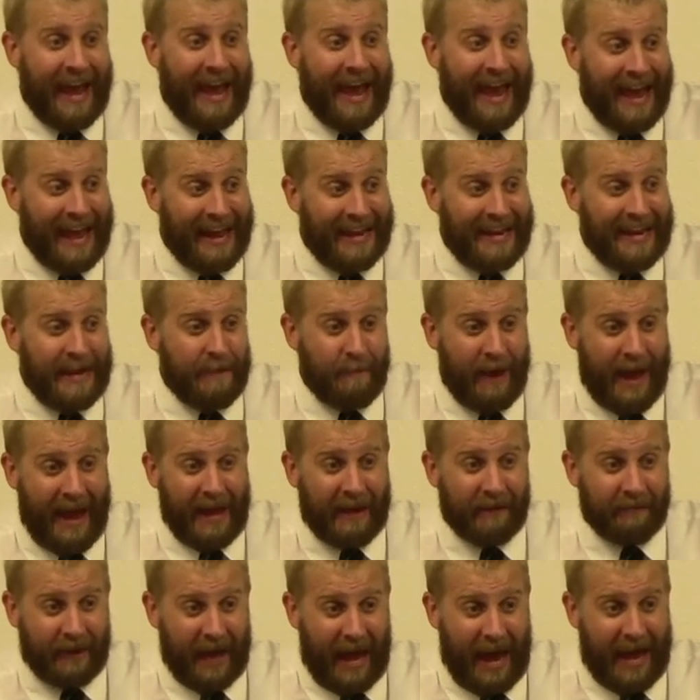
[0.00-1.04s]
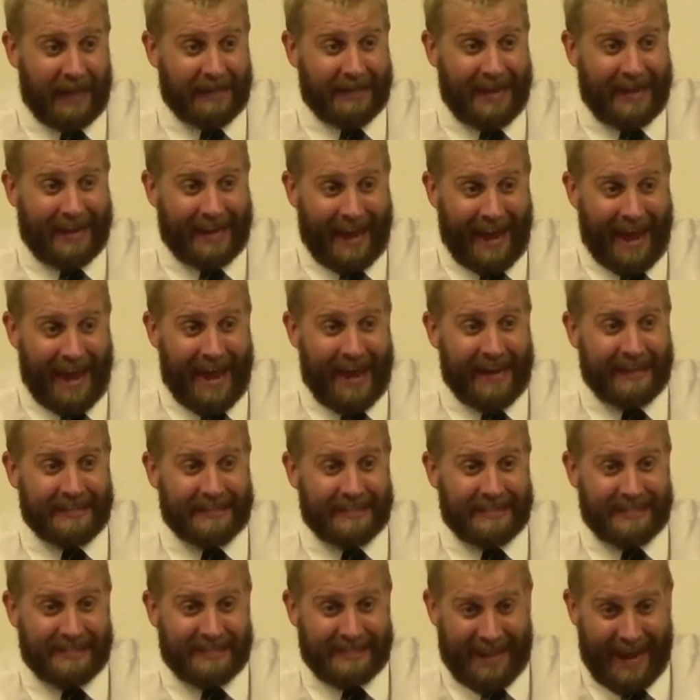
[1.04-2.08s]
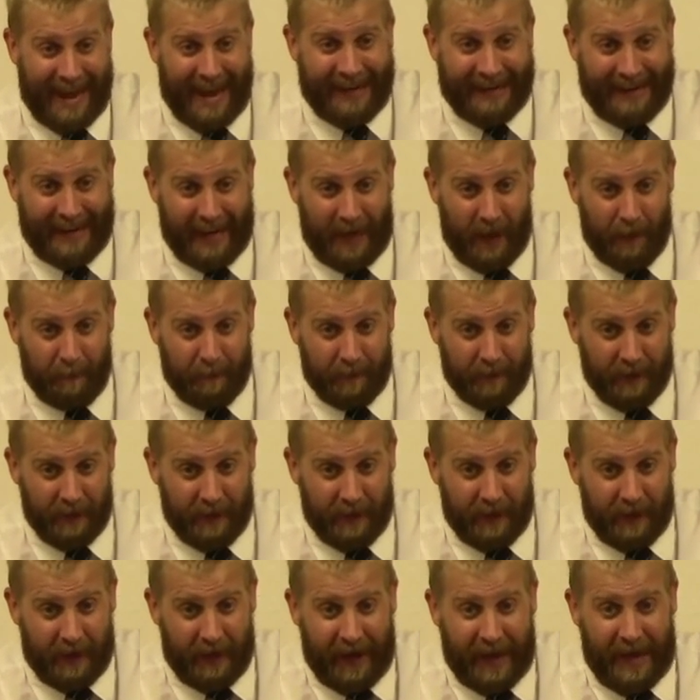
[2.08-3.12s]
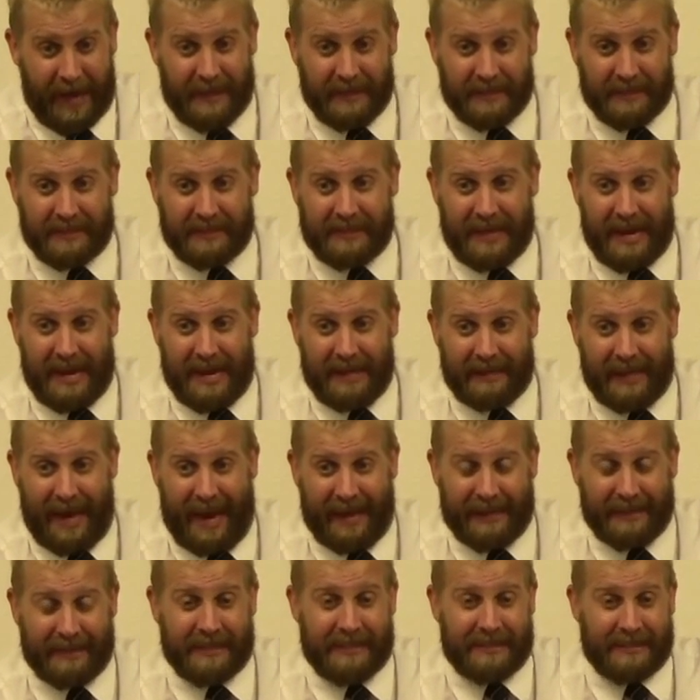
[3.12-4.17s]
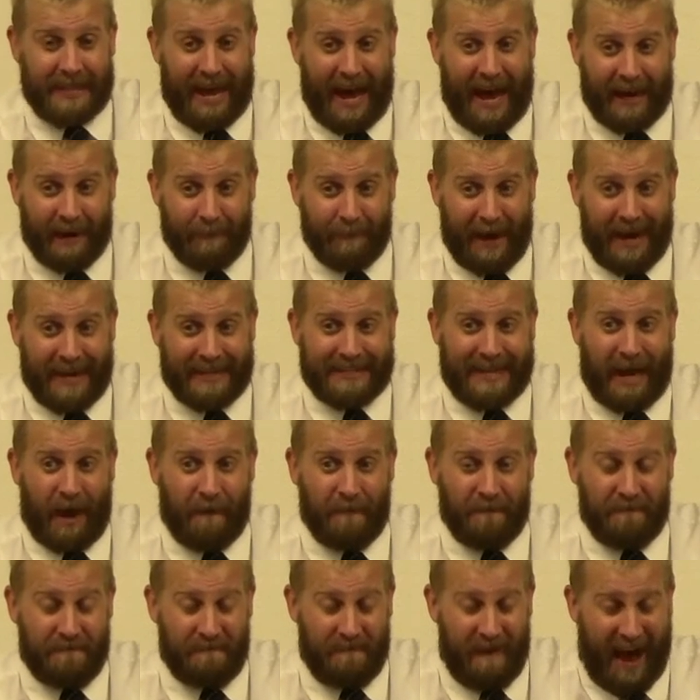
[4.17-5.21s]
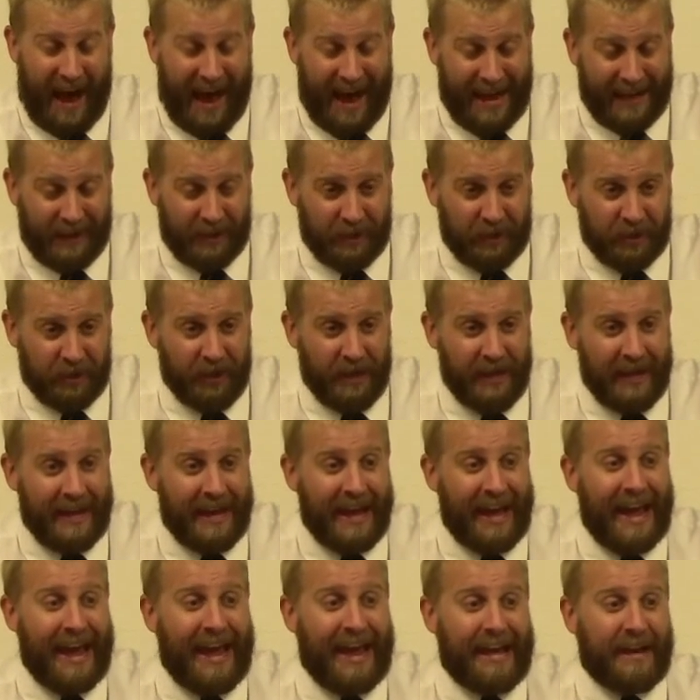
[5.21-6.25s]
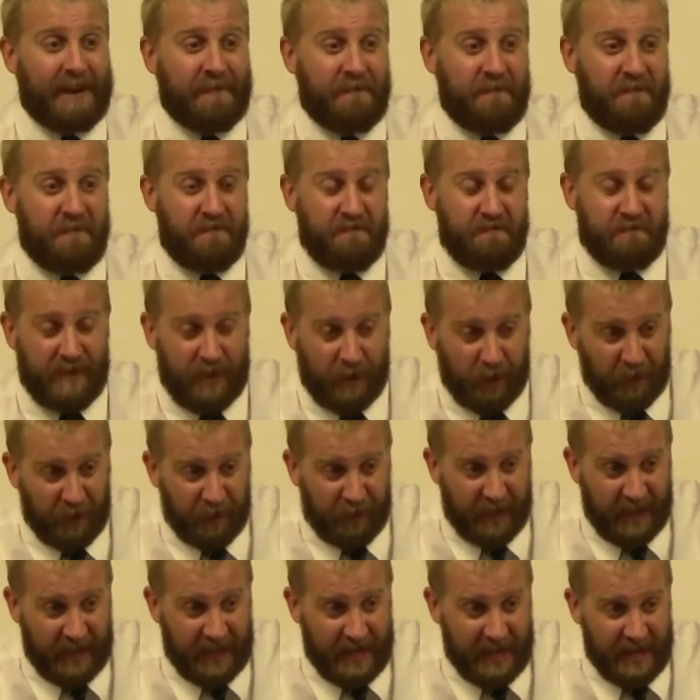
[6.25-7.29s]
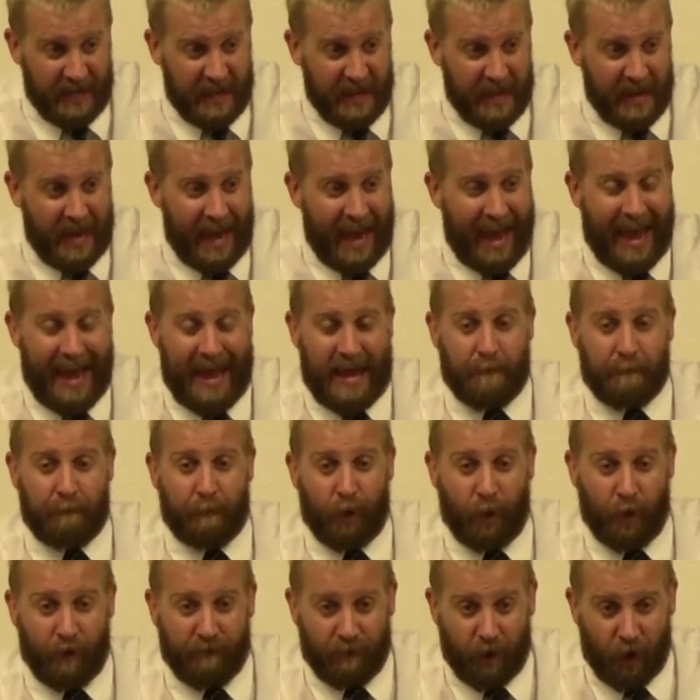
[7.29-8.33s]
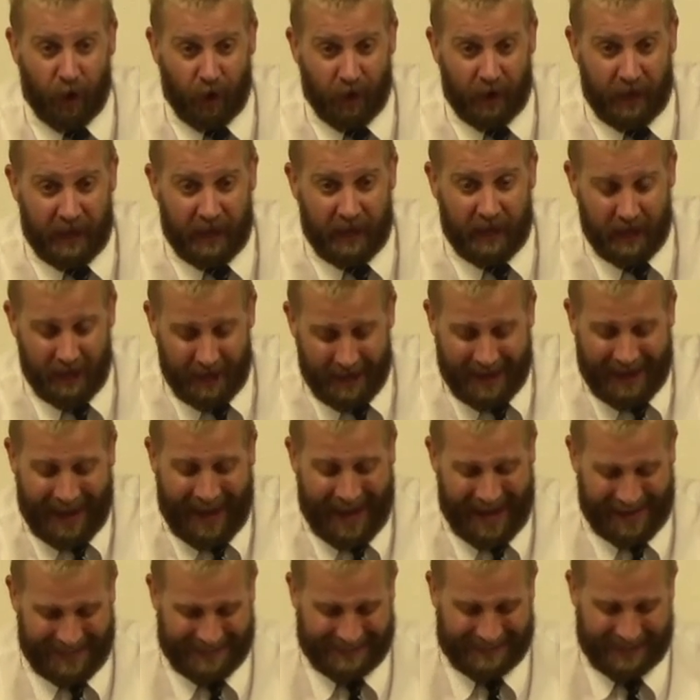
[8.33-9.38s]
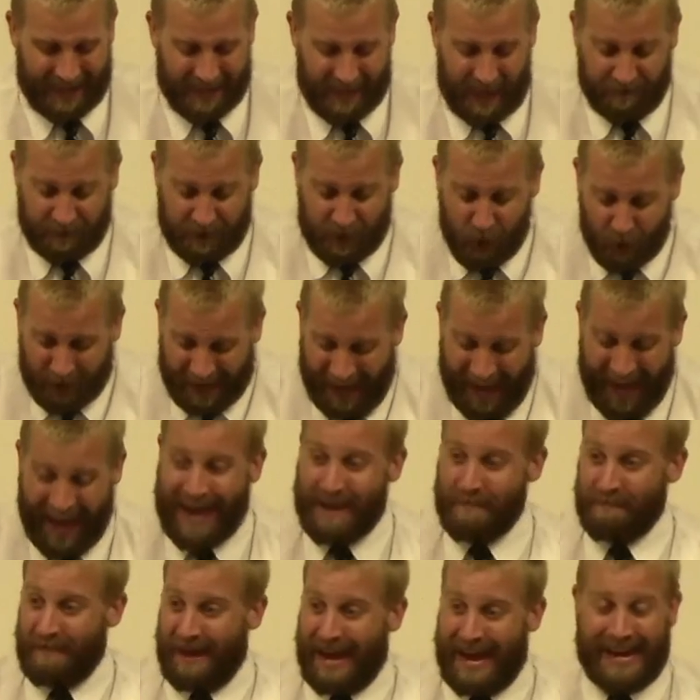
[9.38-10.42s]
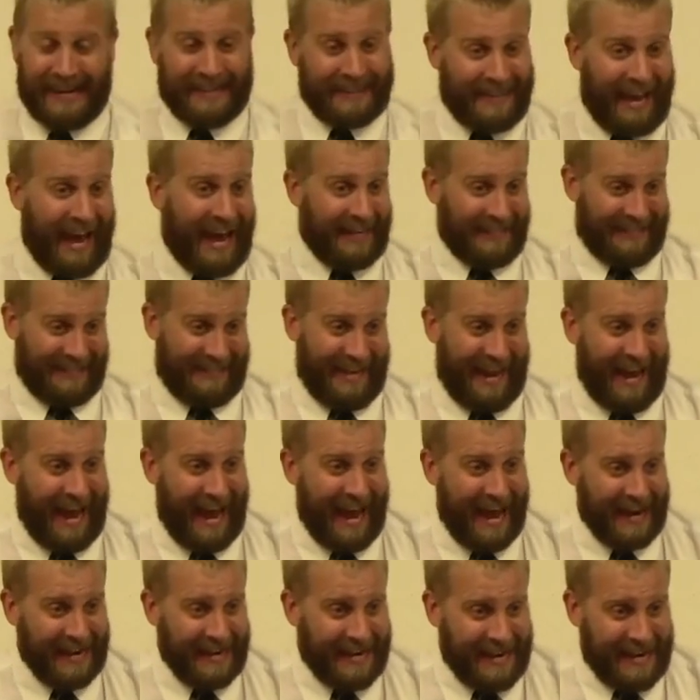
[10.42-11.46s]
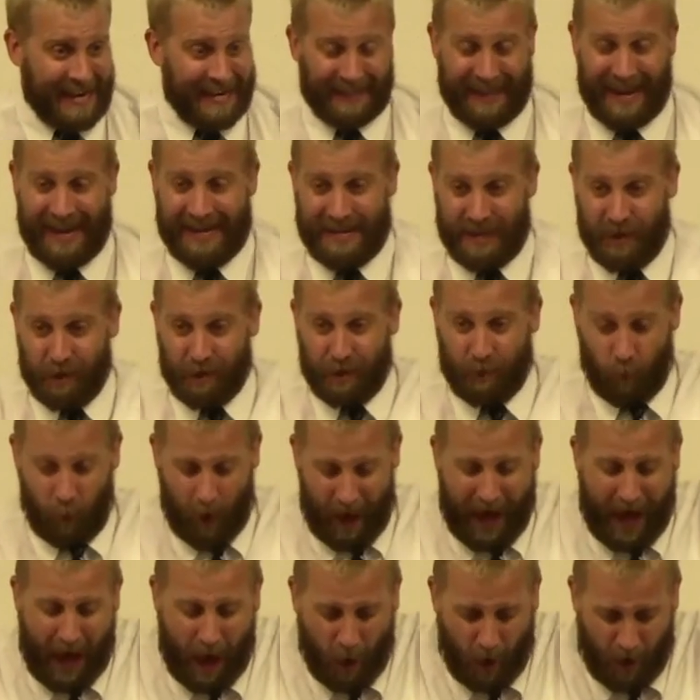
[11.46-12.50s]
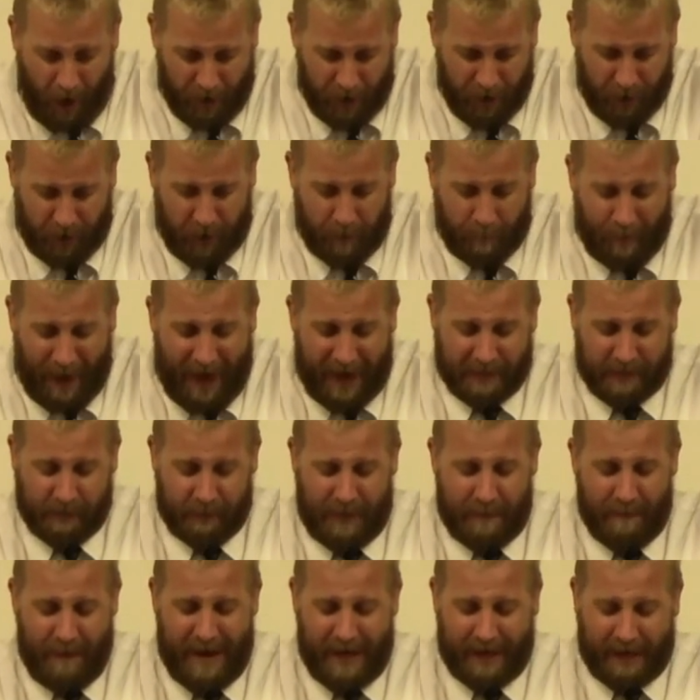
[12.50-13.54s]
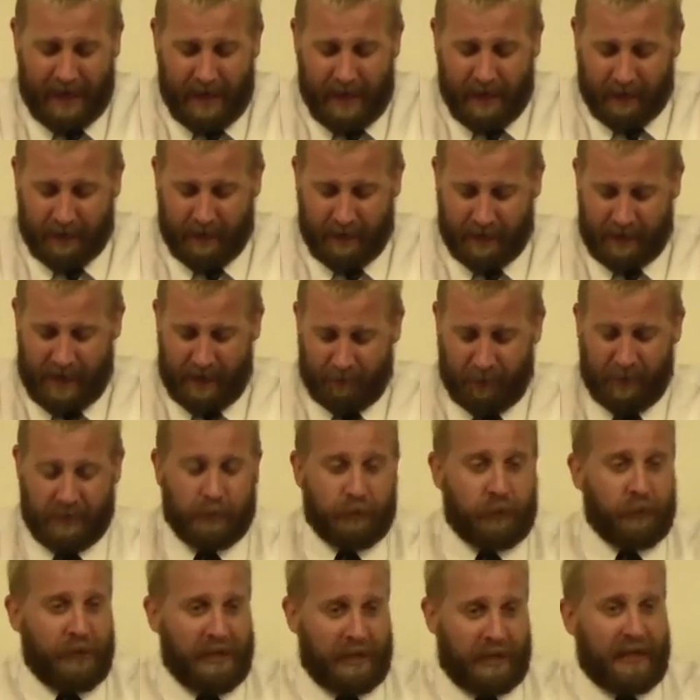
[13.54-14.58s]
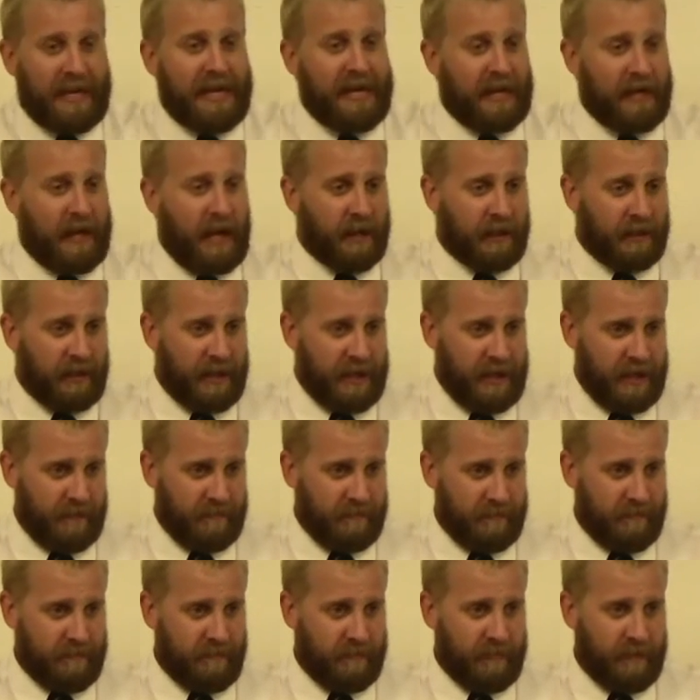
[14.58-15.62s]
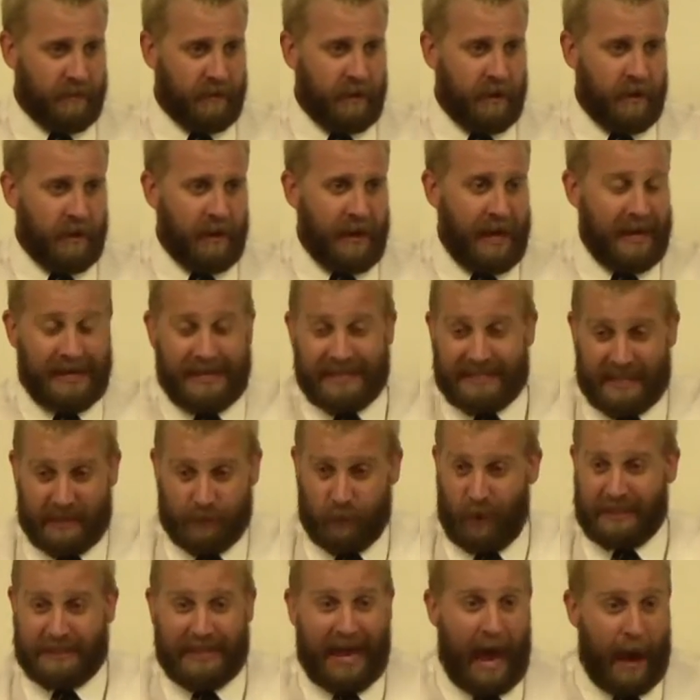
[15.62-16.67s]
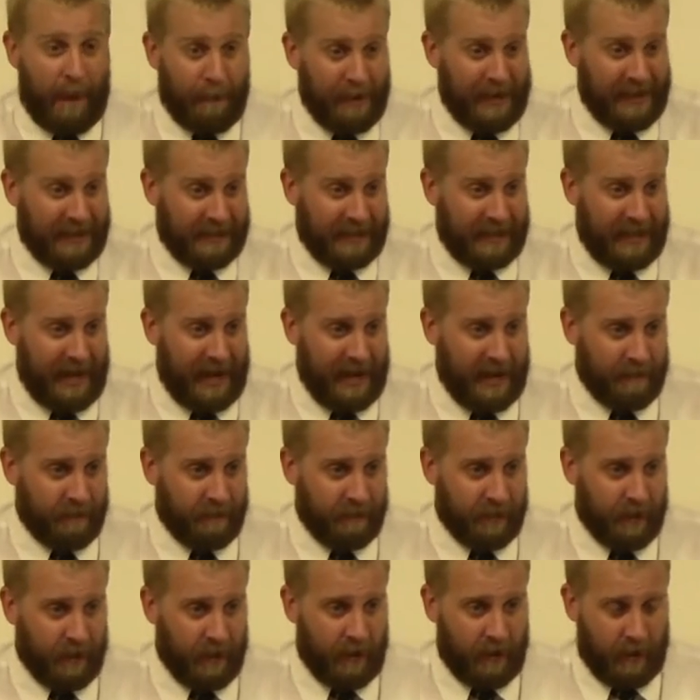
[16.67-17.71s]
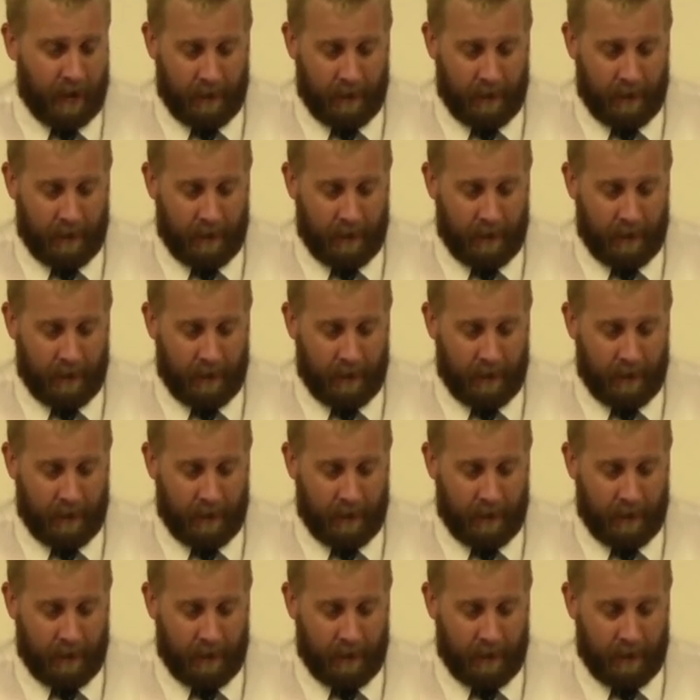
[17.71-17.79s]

Any man of God that can't stand up and say that the sodomites are vile and filthy and perverted and disgusting. If you can't make that stand, then you well, how are you could possibly make the difference between clean and unclean? Right. And this is what's happening today.